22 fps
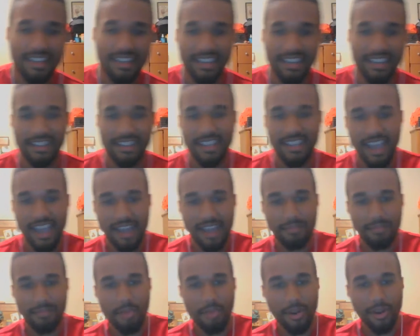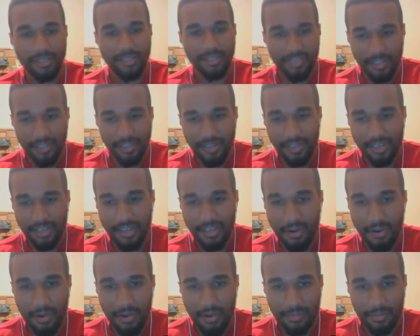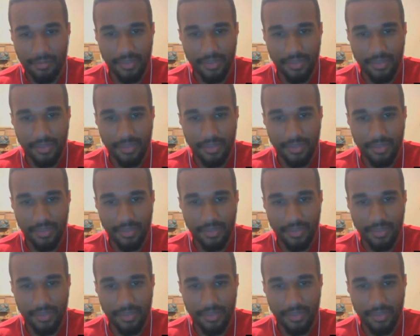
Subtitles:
They had Mark Cerny go up there.